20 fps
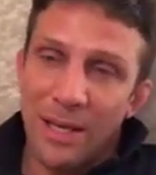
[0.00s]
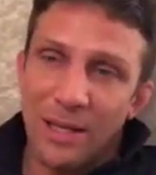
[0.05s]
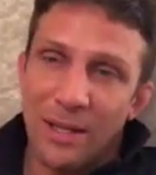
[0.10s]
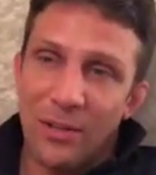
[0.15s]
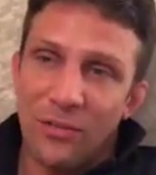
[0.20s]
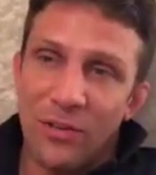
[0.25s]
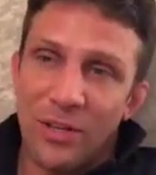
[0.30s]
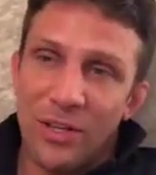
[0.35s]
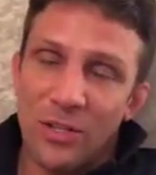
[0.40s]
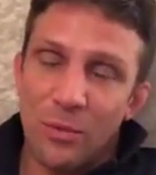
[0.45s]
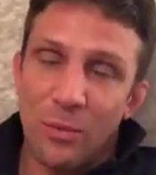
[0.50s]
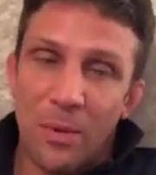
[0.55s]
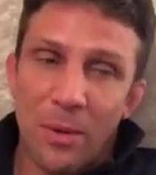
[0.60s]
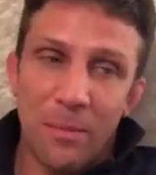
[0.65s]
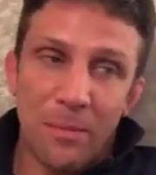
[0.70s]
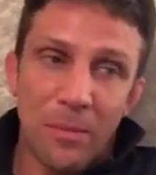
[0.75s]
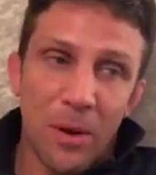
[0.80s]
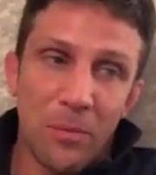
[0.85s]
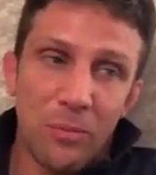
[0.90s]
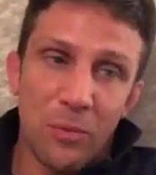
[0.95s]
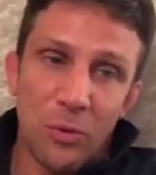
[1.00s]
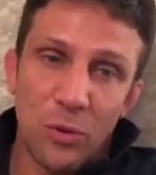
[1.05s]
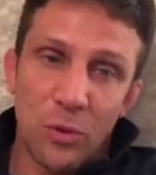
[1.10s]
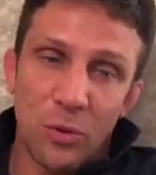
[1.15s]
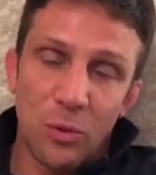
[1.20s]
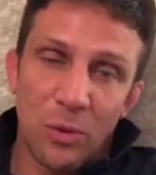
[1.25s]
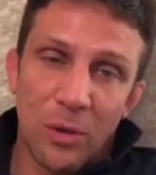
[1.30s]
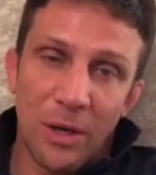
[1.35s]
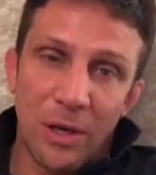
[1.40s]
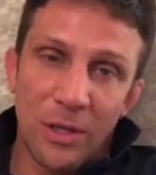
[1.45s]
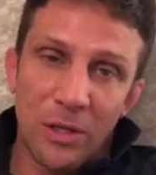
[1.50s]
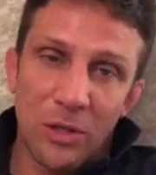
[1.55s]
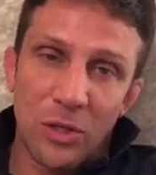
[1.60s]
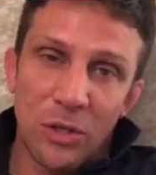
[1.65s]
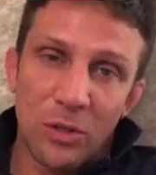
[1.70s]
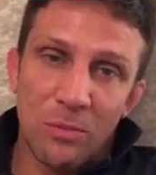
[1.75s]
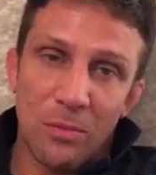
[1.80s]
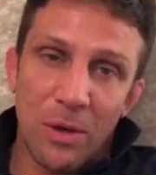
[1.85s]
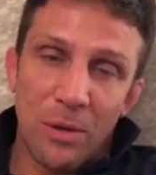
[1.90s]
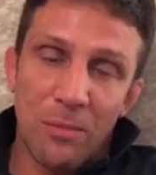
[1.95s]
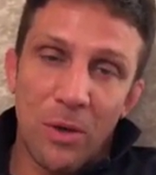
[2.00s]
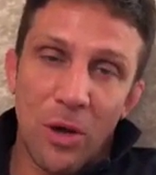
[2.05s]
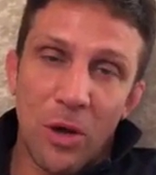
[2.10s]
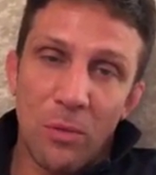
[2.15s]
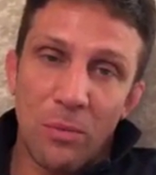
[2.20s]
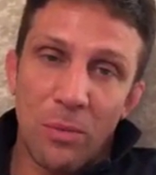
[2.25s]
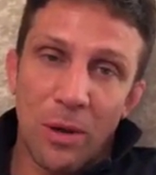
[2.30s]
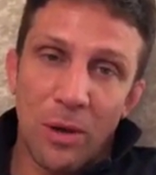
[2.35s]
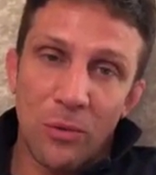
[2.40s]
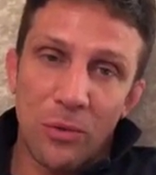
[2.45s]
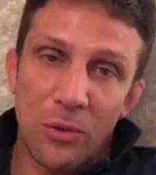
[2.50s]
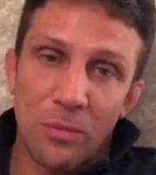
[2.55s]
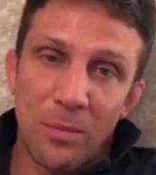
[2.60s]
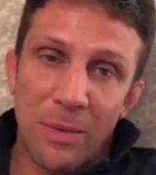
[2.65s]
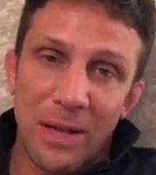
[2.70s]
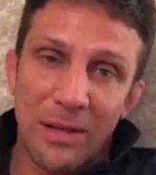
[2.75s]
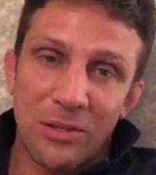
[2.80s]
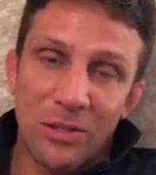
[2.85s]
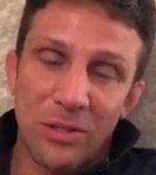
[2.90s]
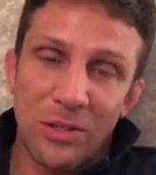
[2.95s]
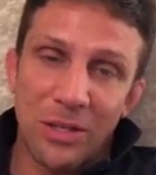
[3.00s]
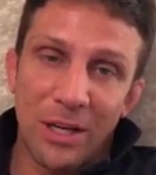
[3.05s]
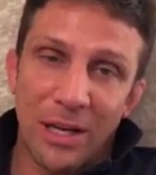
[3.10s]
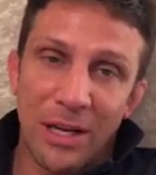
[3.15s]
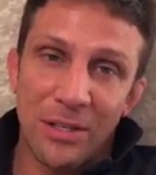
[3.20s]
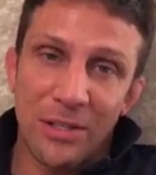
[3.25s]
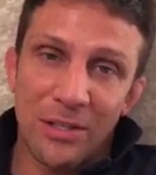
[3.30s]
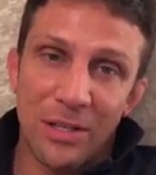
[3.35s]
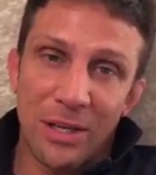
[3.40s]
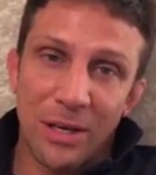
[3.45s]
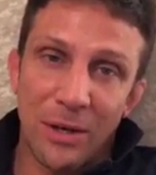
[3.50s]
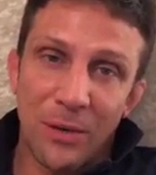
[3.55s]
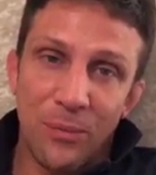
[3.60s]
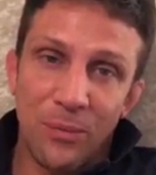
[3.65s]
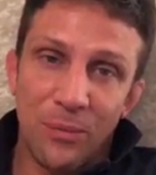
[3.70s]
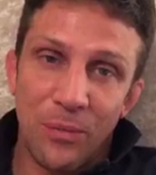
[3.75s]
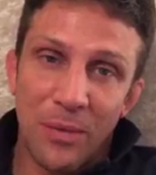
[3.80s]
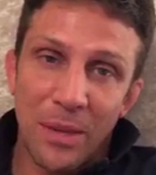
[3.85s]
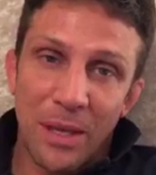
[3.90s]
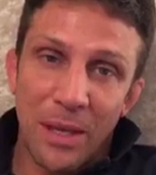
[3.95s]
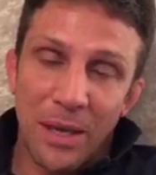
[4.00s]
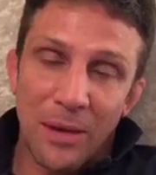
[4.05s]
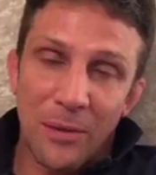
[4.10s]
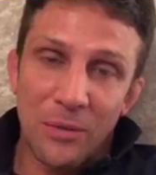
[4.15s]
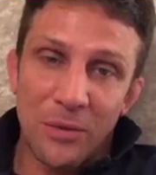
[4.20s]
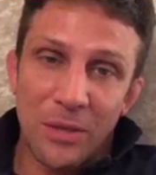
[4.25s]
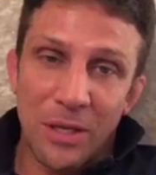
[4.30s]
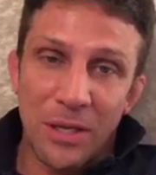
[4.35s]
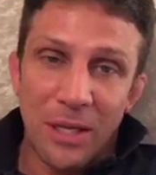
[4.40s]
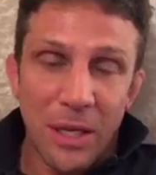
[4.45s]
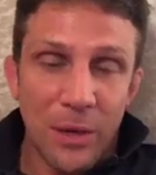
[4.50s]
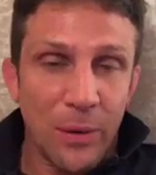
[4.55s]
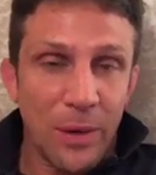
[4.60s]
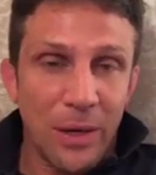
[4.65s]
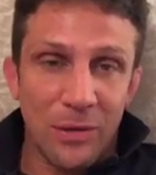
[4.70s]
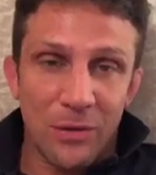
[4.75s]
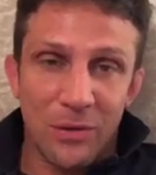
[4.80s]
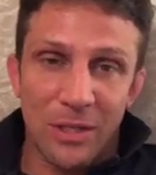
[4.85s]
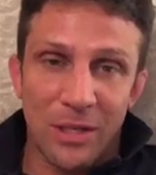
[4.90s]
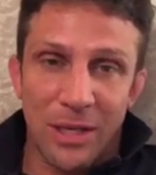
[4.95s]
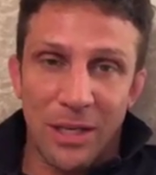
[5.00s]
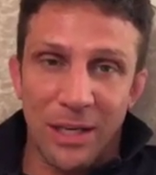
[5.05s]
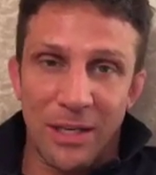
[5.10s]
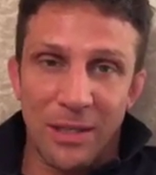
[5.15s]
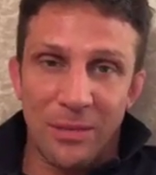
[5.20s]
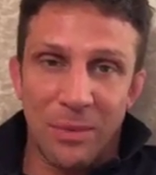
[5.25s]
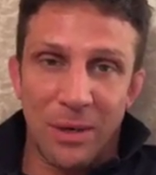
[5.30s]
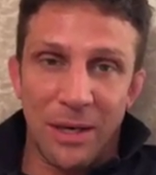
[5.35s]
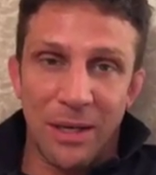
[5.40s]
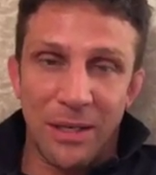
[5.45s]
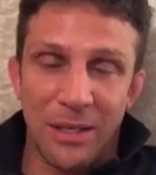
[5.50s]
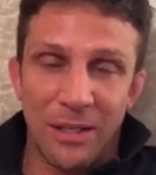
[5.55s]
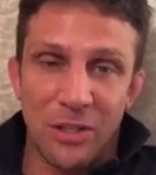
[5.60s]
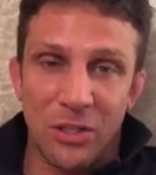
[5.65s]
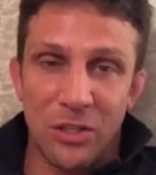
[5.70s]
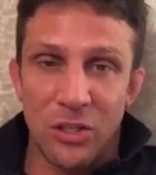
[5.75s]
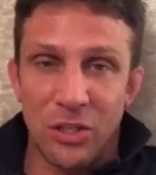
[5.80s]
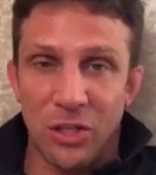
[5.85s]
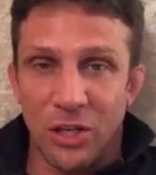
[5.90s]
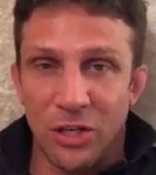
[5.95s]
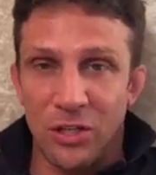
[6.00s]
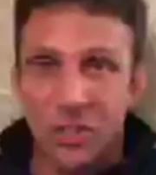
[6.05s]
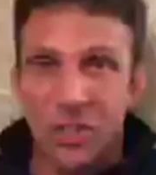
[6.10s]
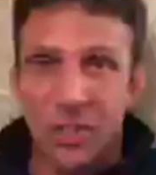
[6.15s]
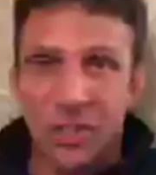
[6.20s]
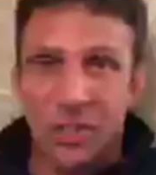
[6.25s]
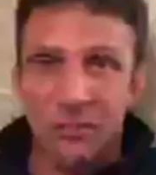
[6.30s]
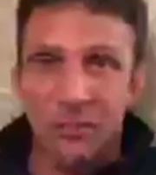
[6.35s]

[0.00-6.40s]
The reason why my boudoir is because my mobile was about to die, so I was going to go outside, but I need to charge it up.